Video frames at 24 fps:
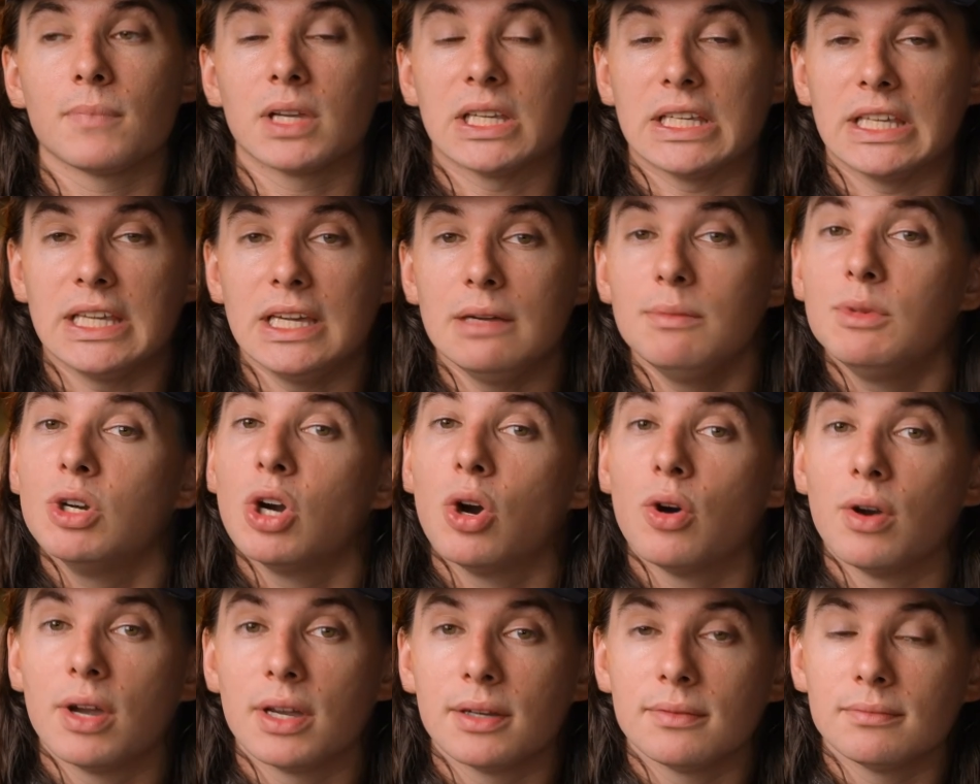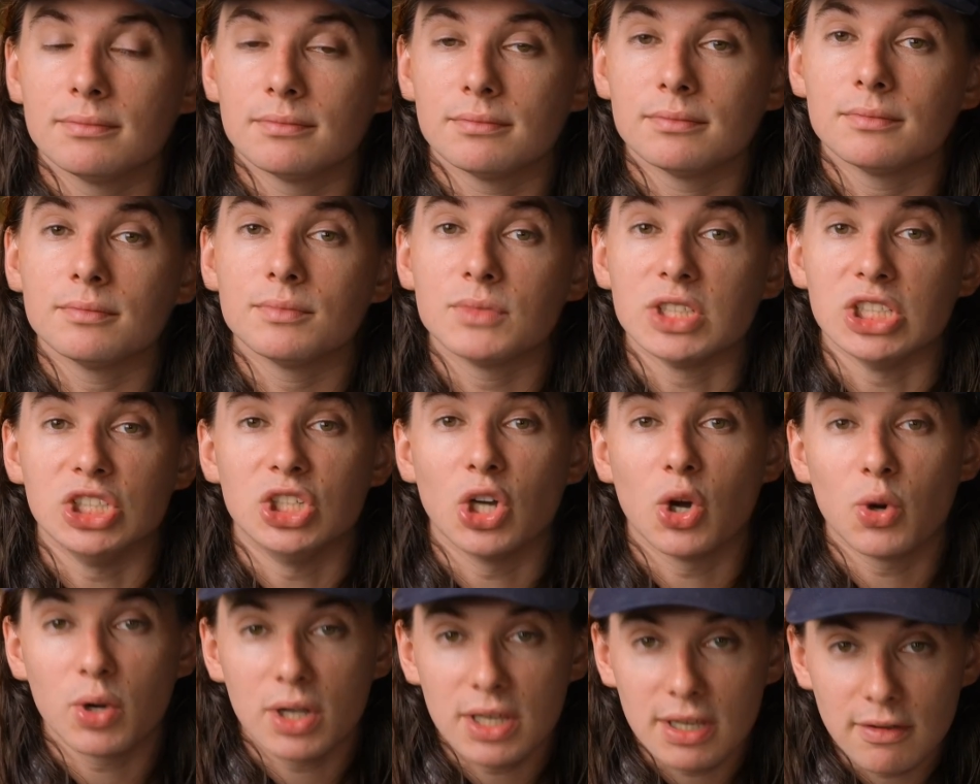keep going.
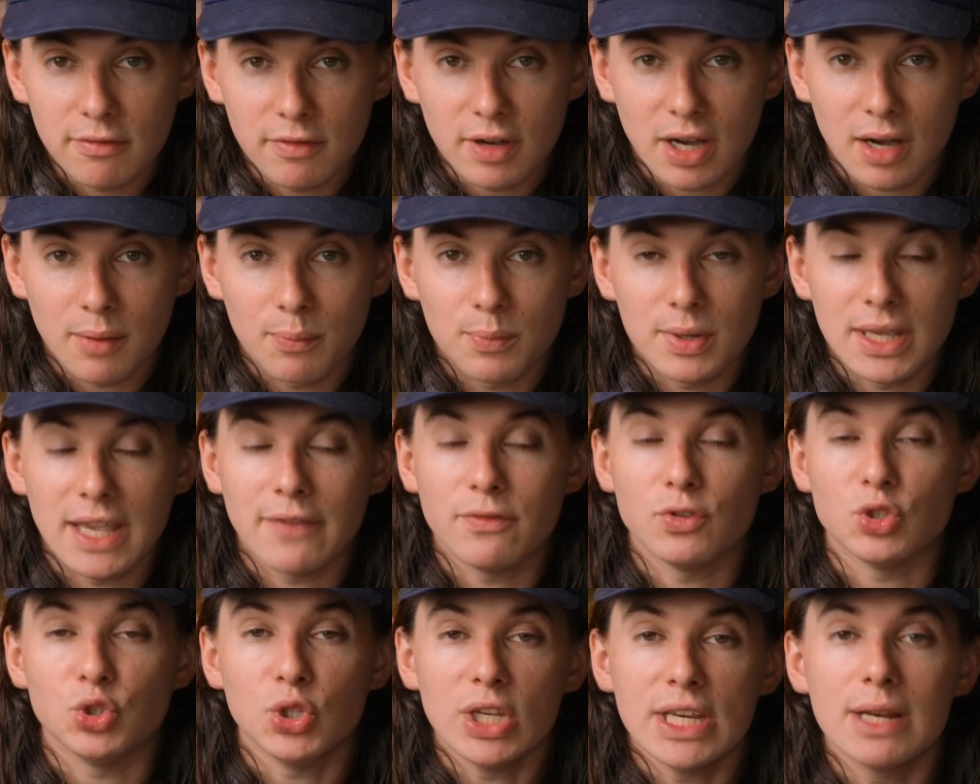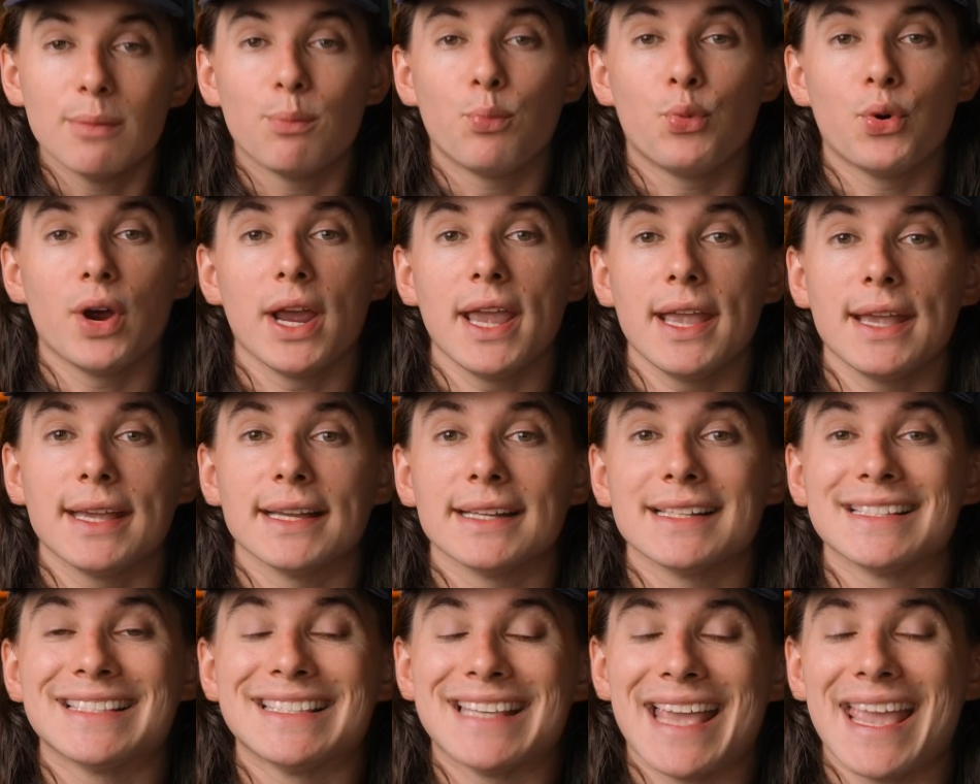Don't give up. If you need a break,
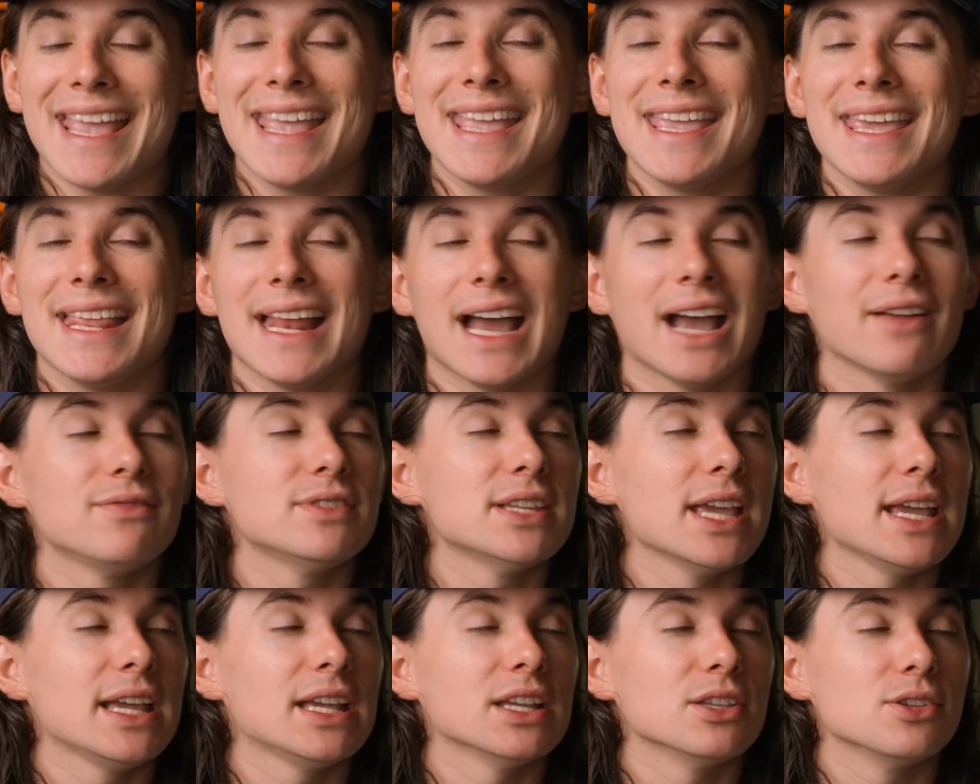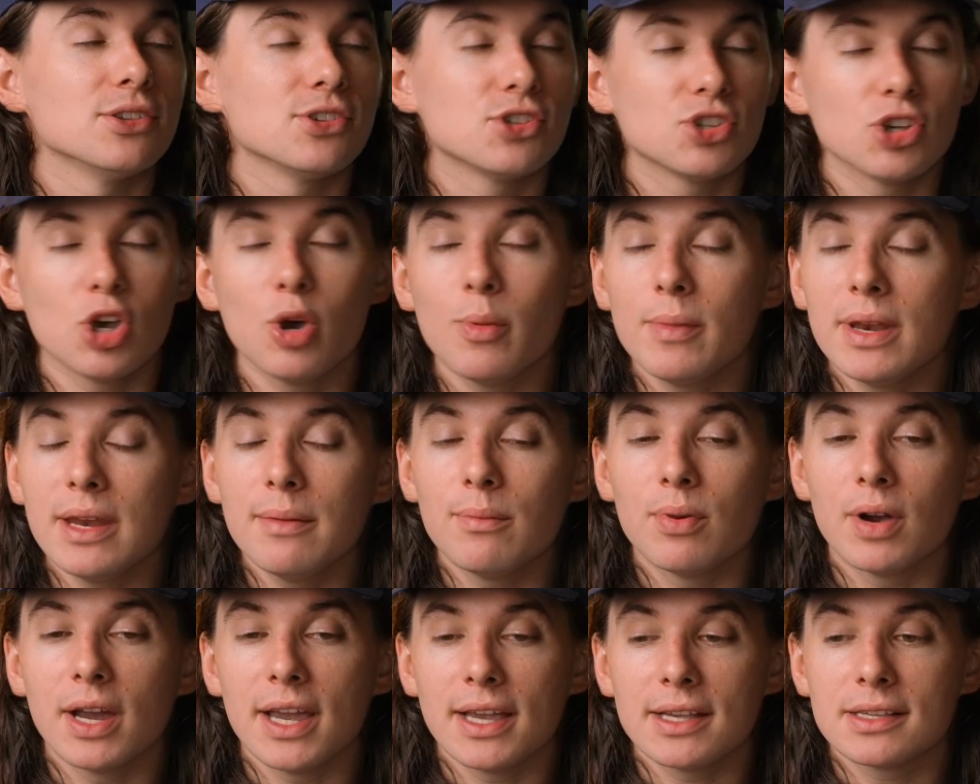take it. I've taken so many
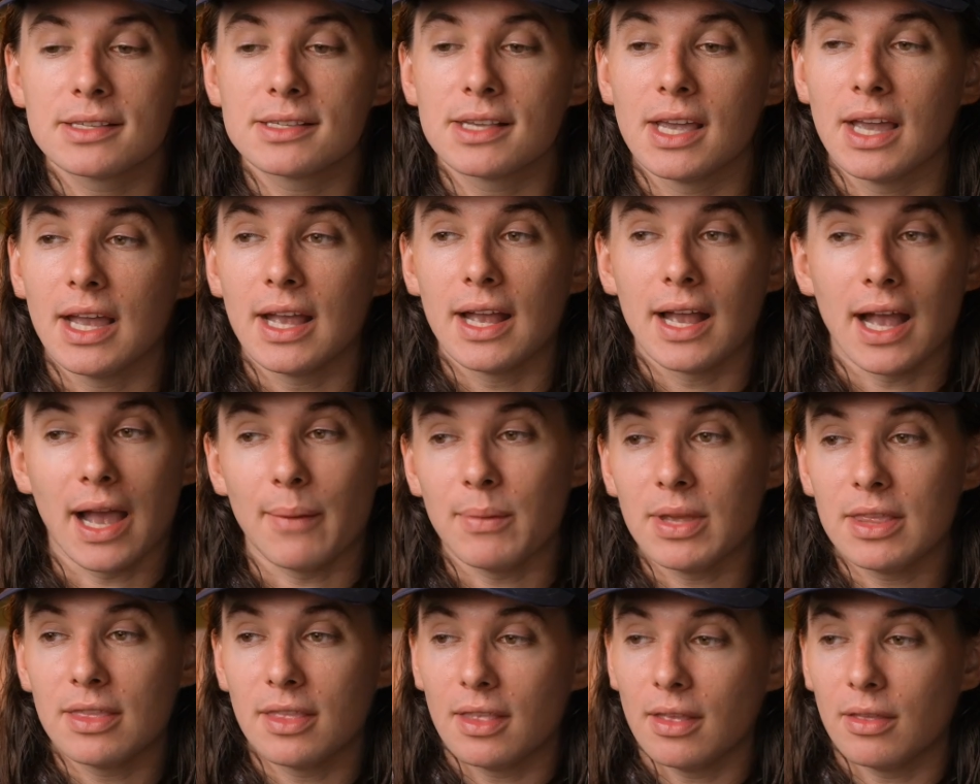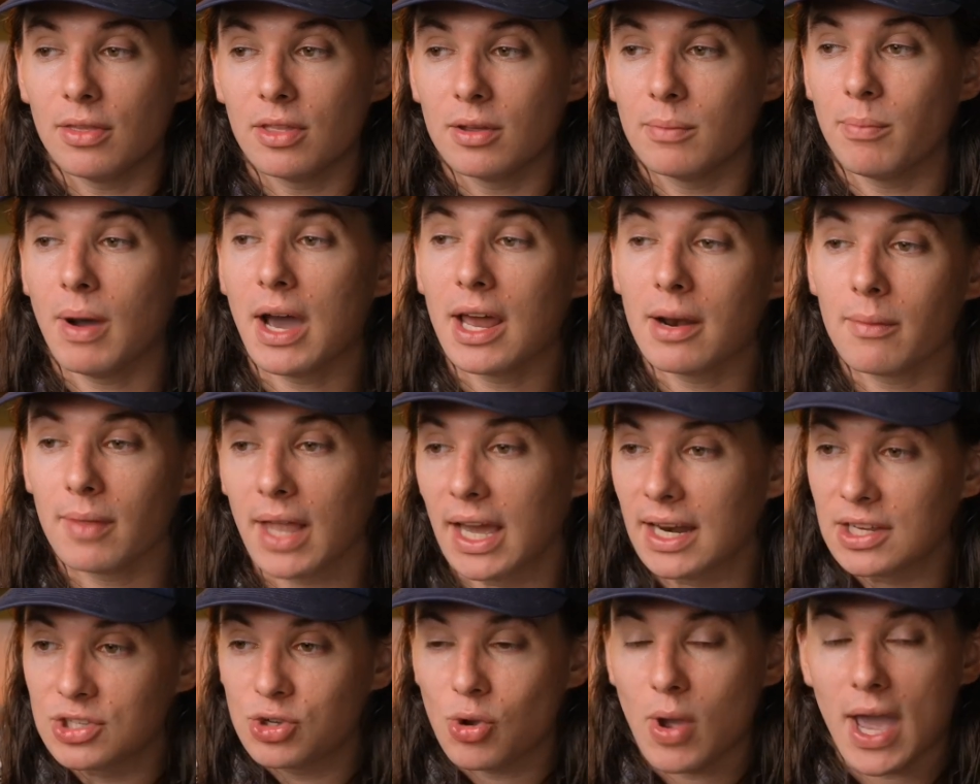breaks. I mean, the bottom
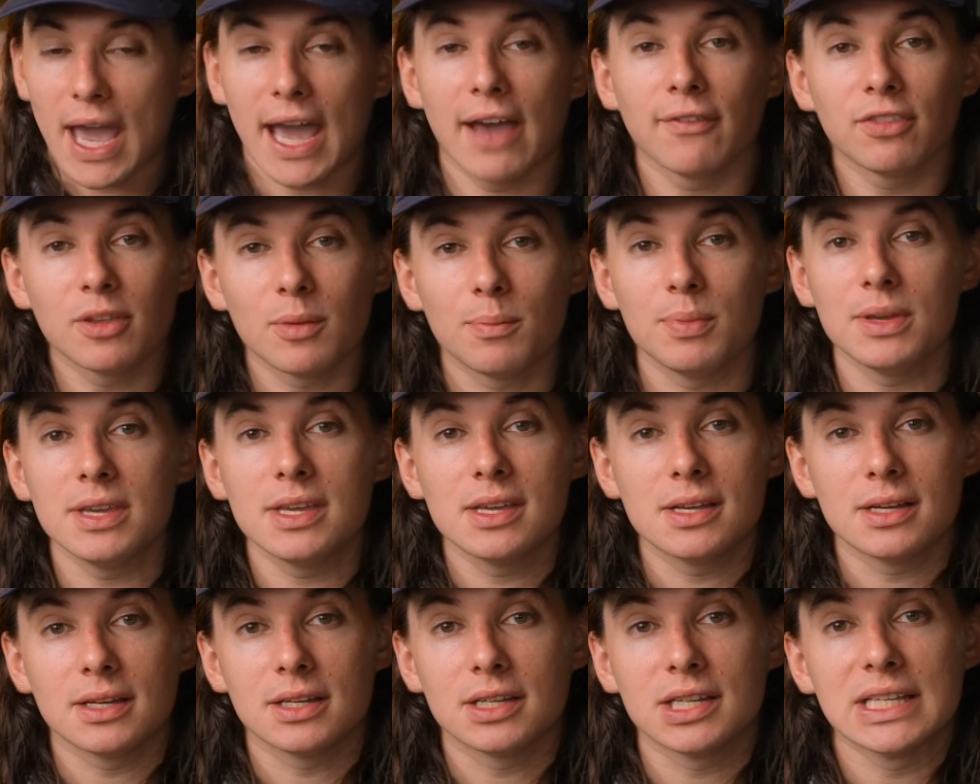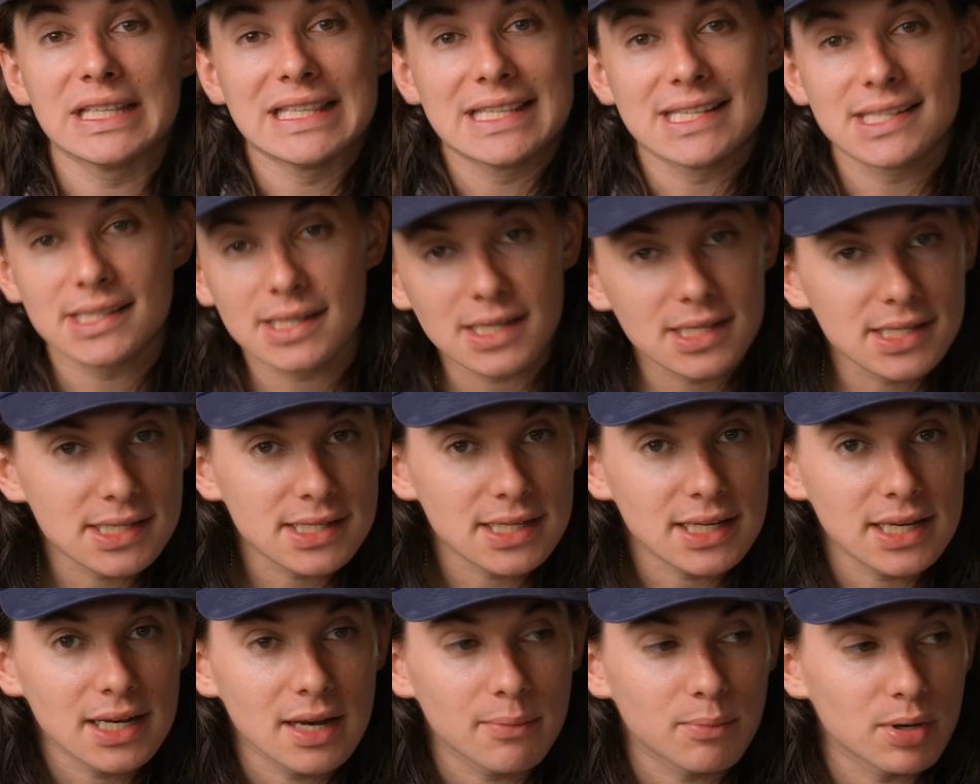line is you have to be
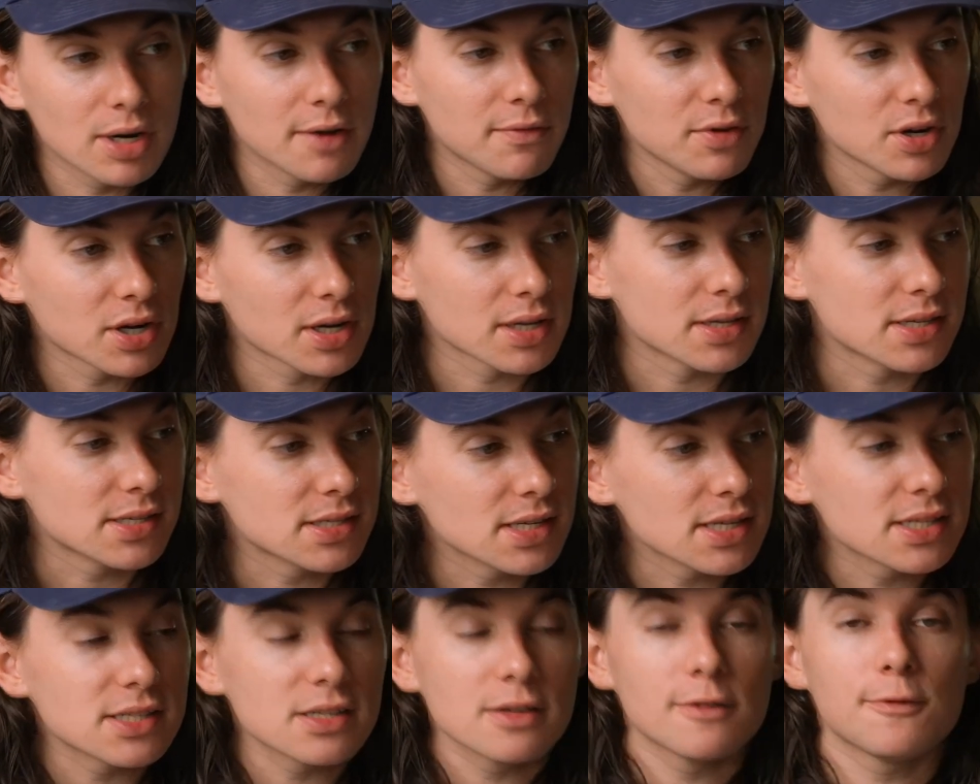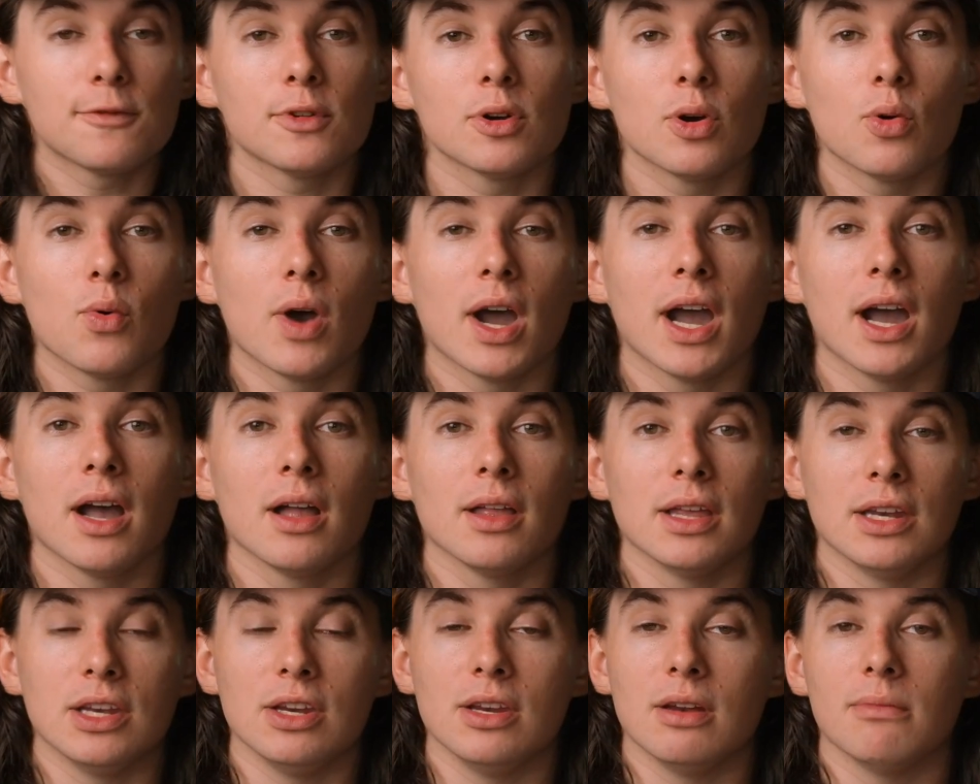consistent, but if you're consistent for a while
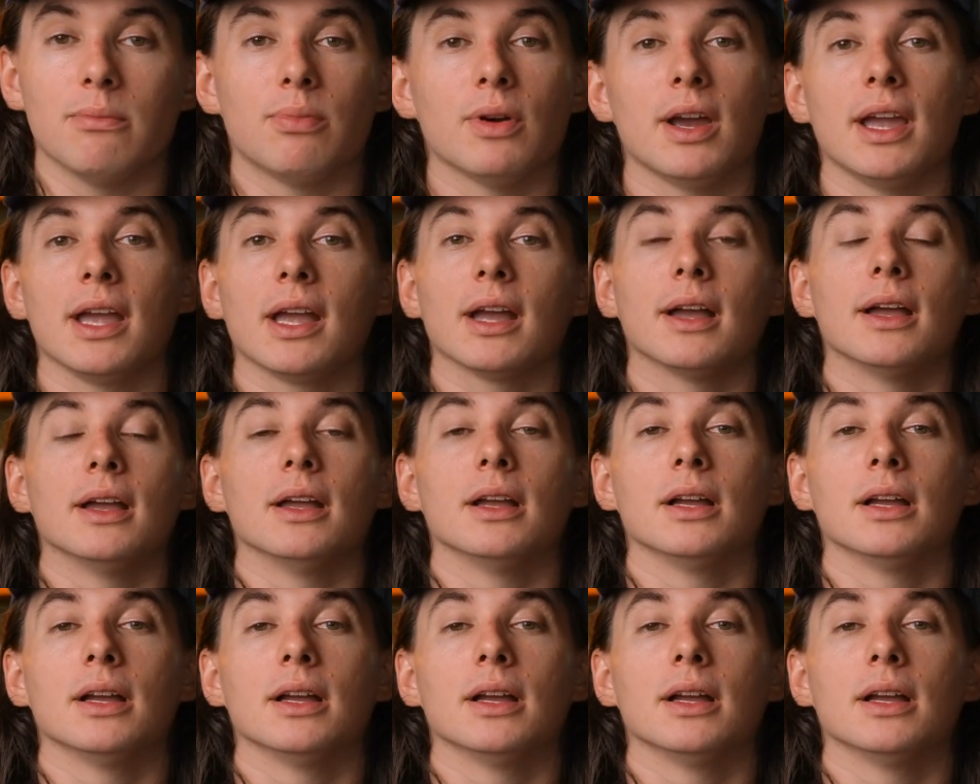and you need a break,